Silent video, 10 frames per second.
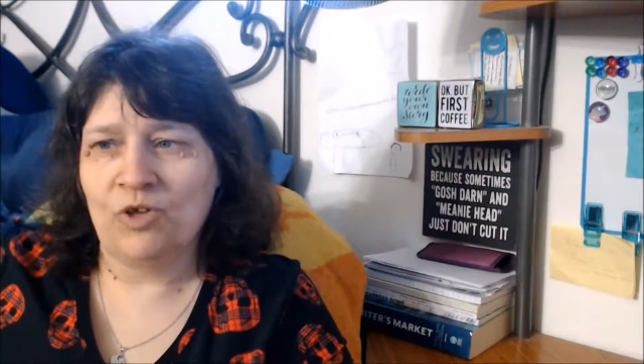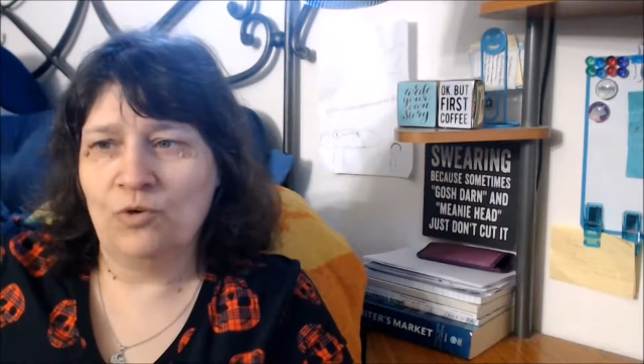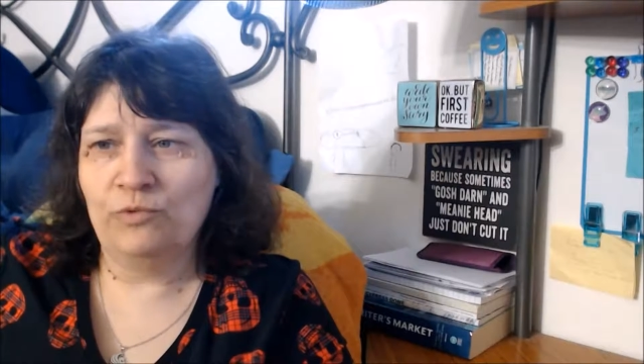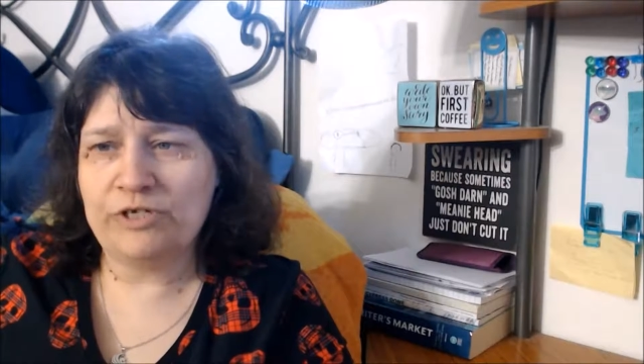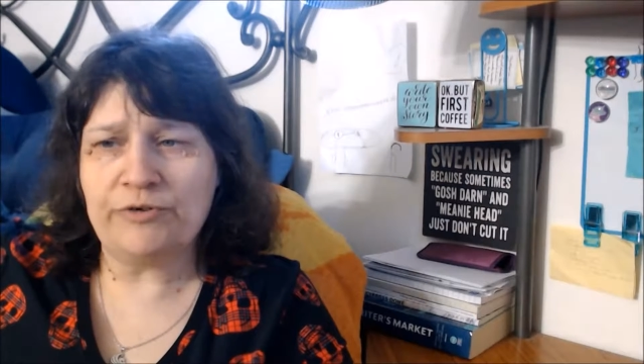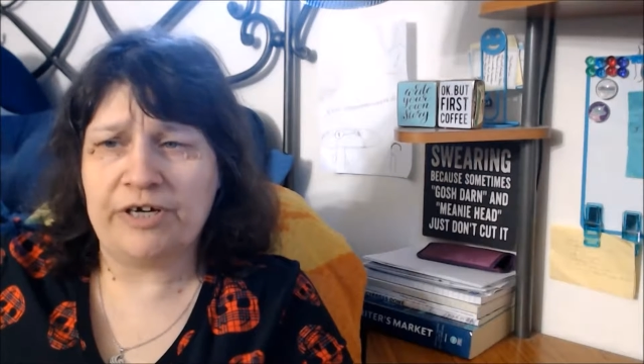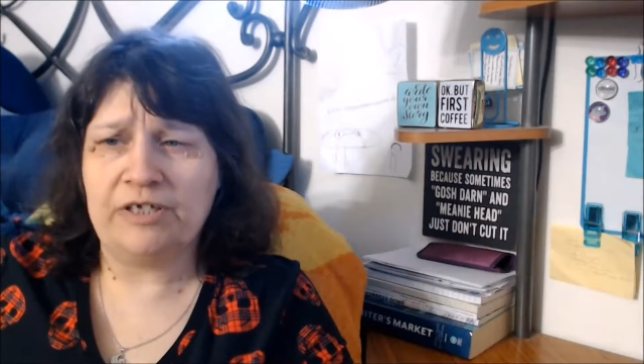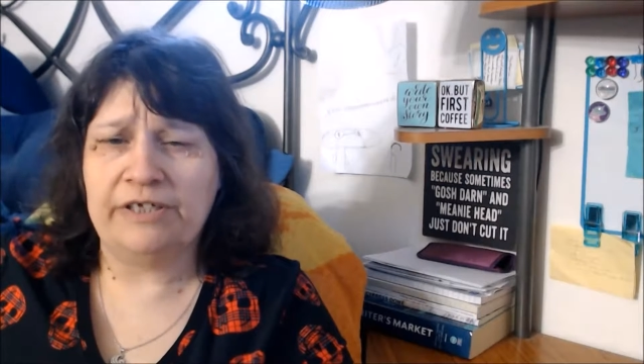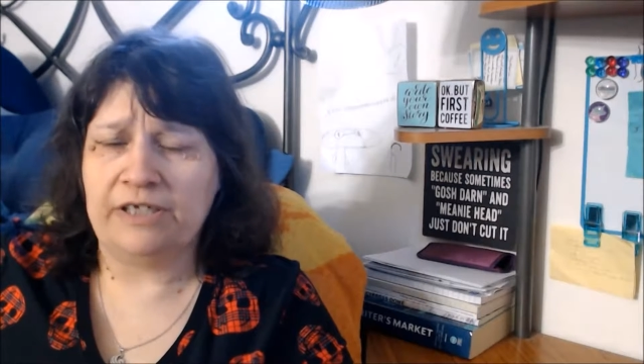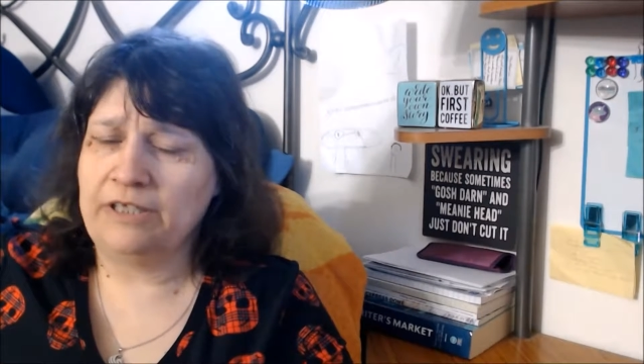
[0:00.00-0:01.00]
was
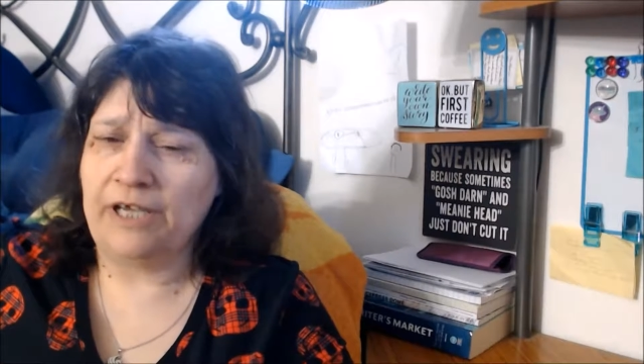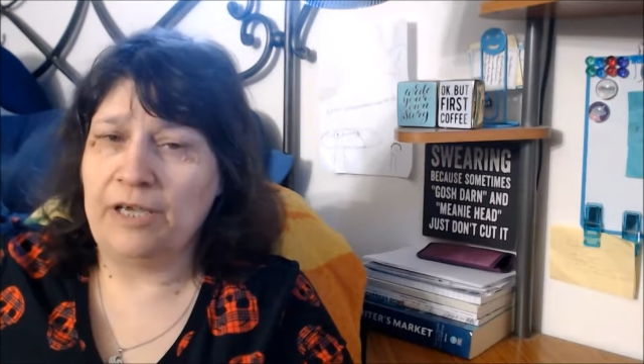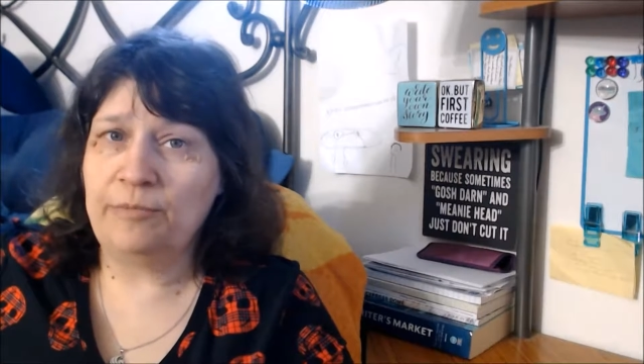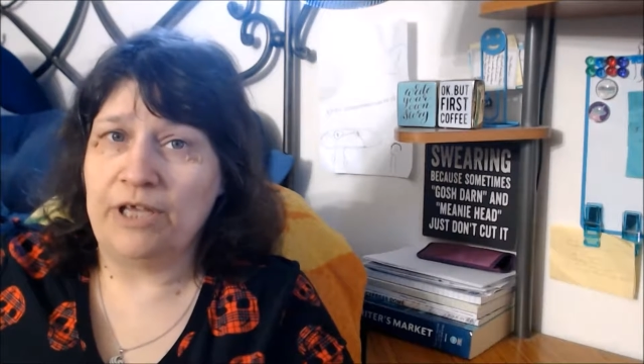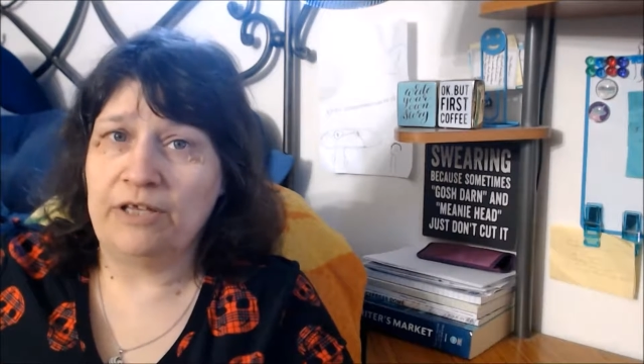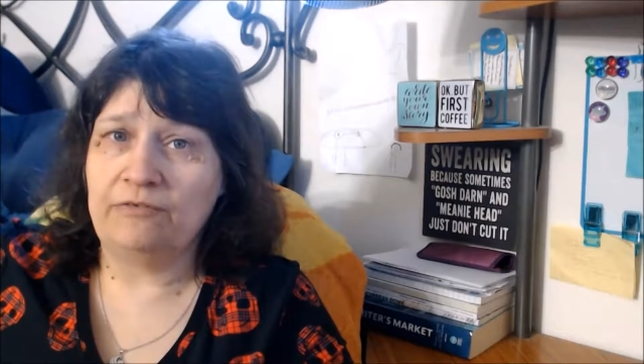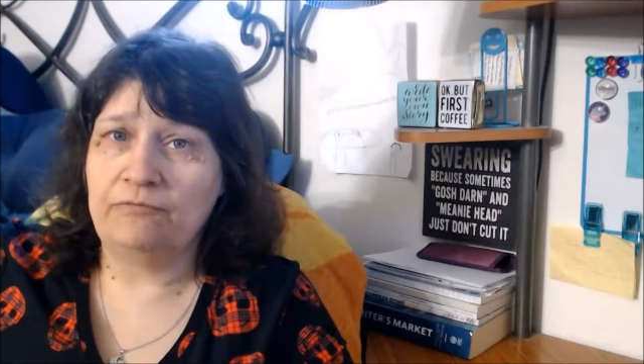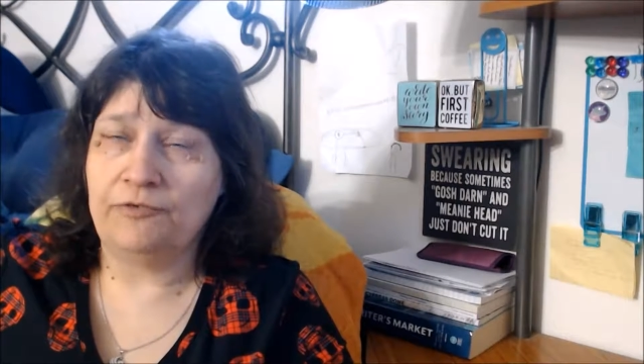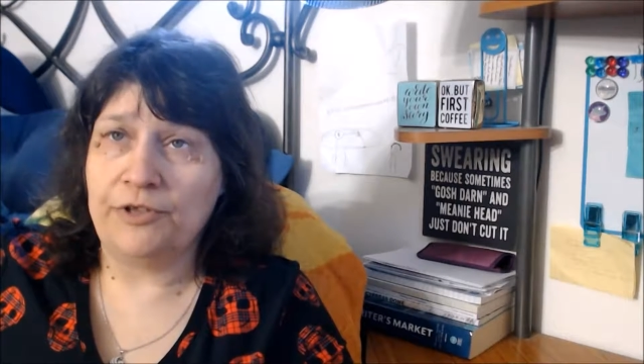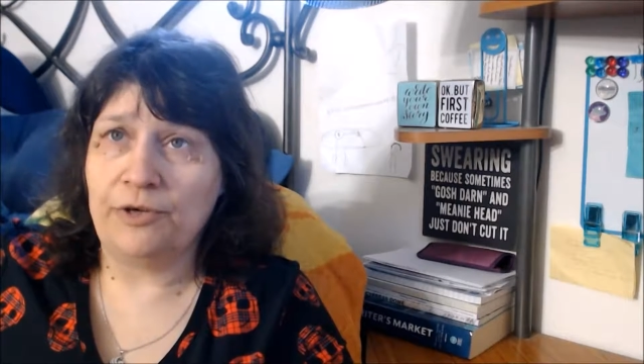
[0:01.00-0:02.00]
critically acclaimed, and
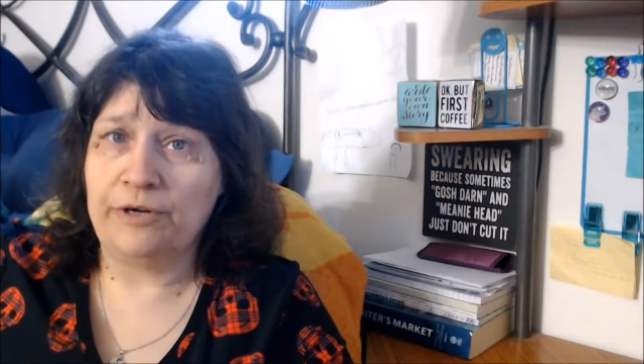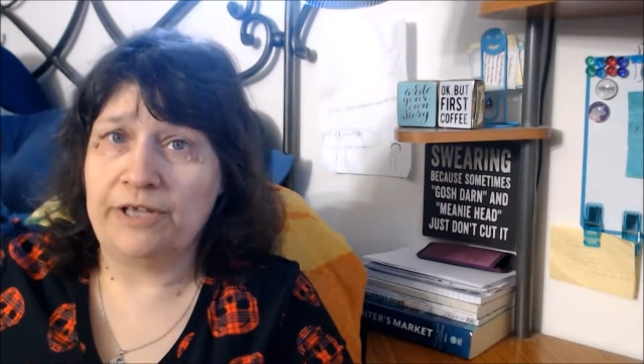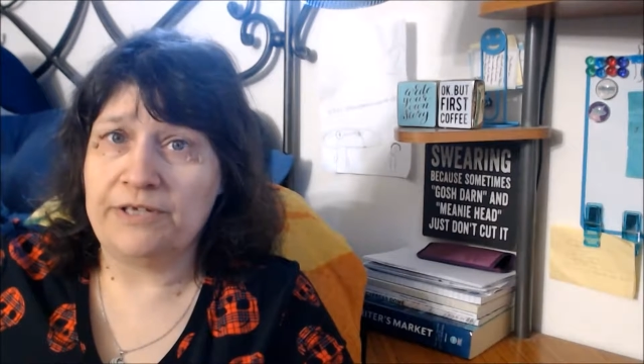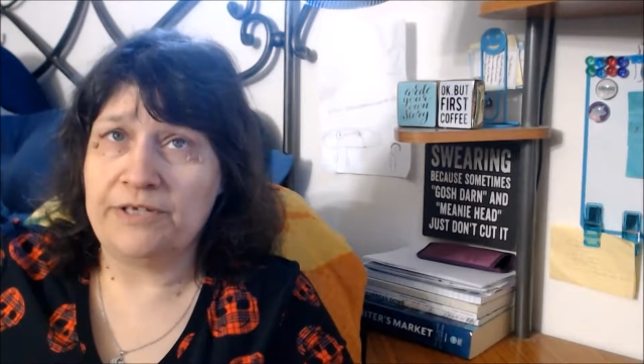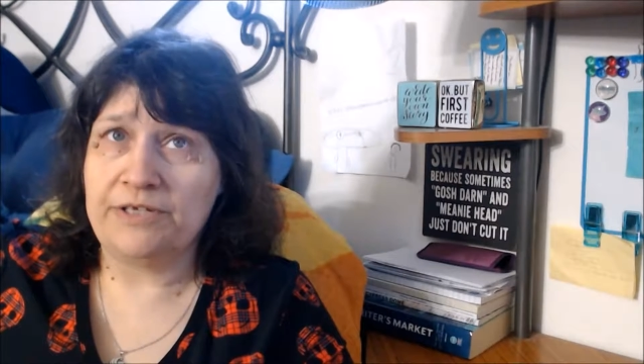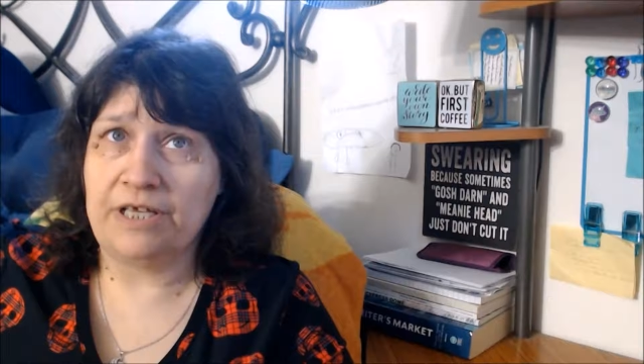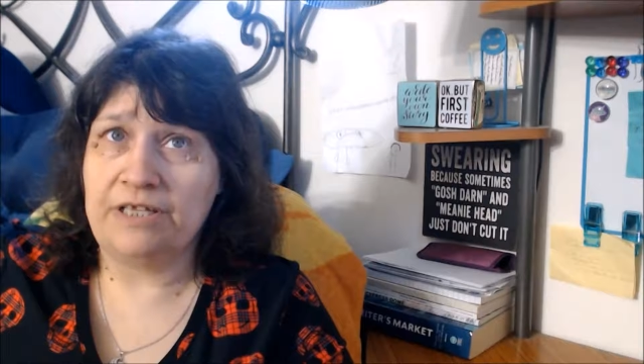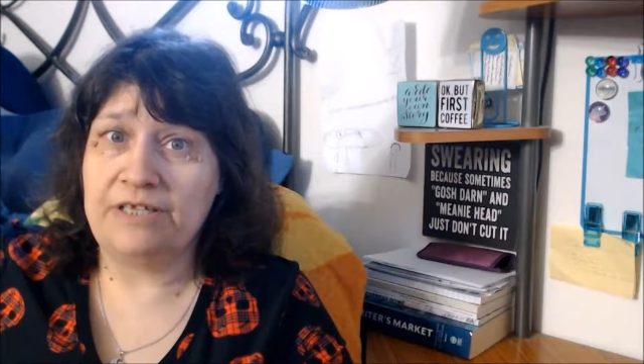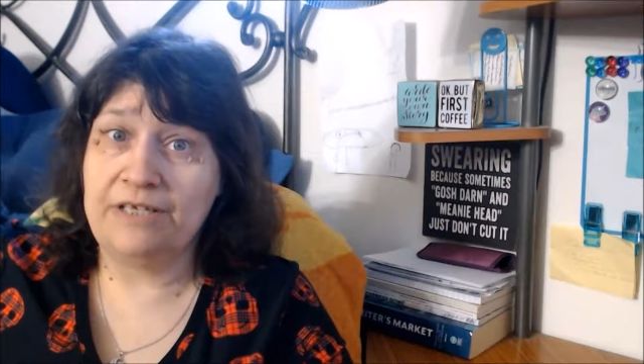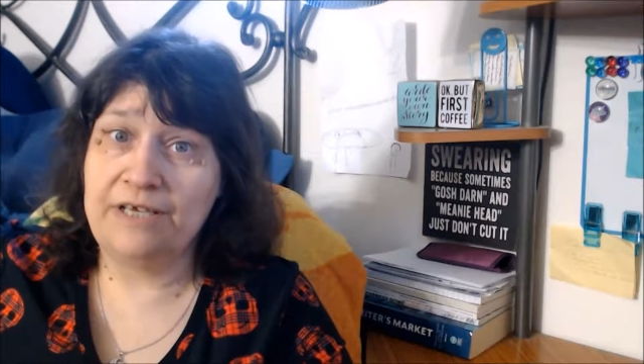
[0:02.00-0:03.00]
for the audiences that
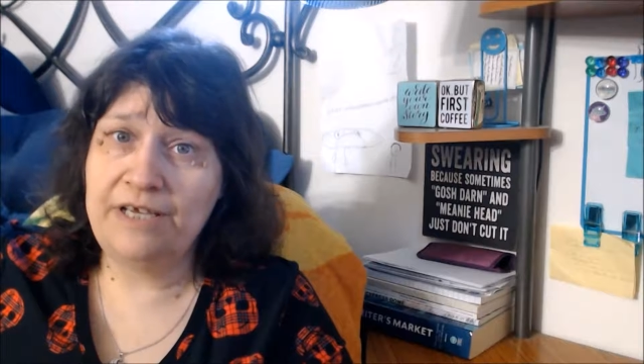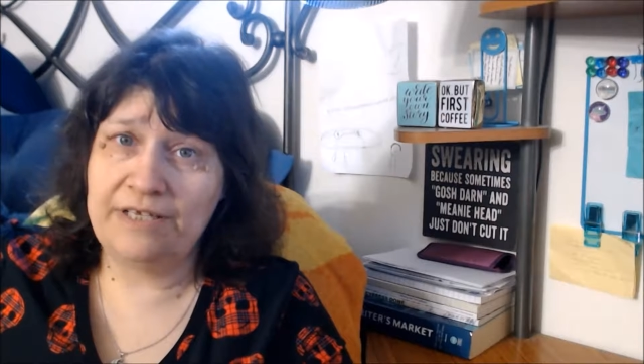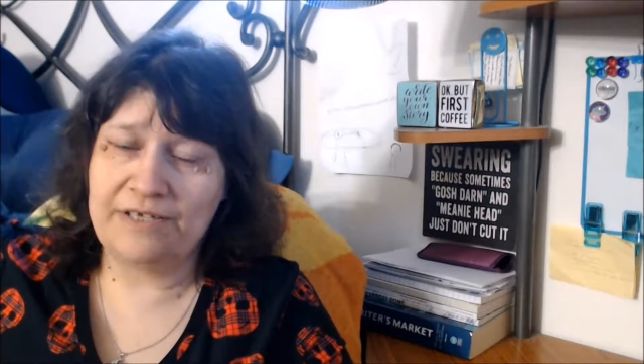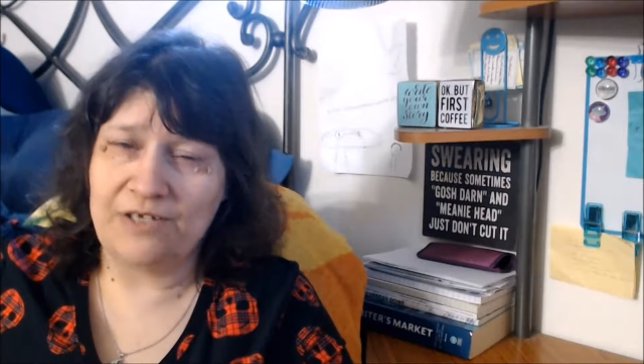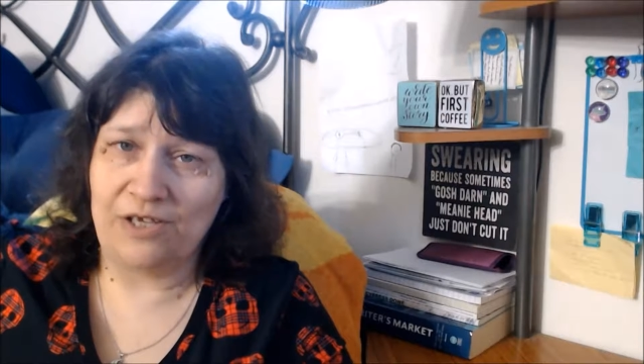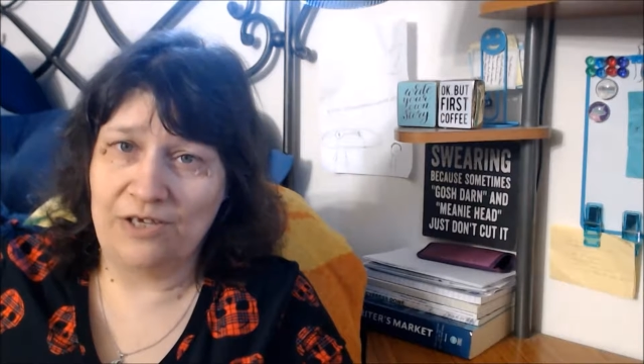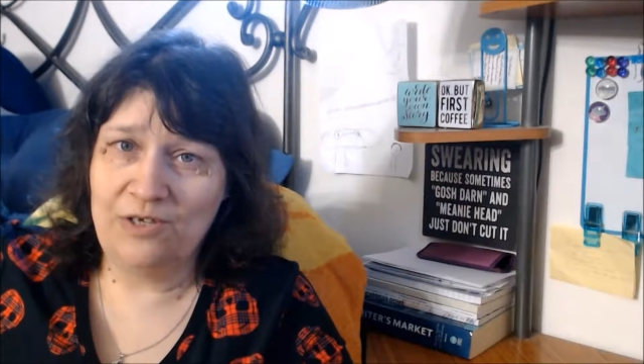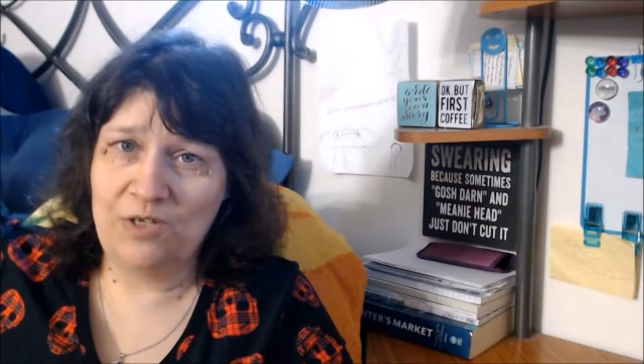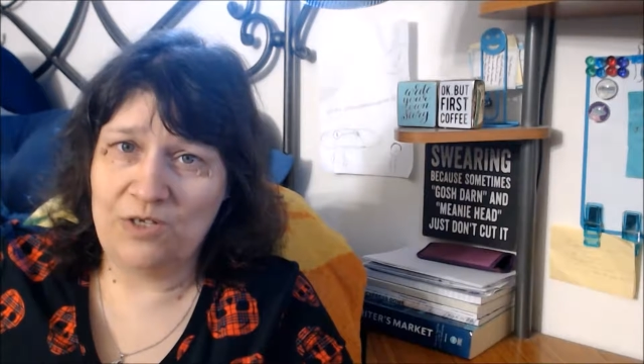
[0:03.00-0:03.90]
did see it,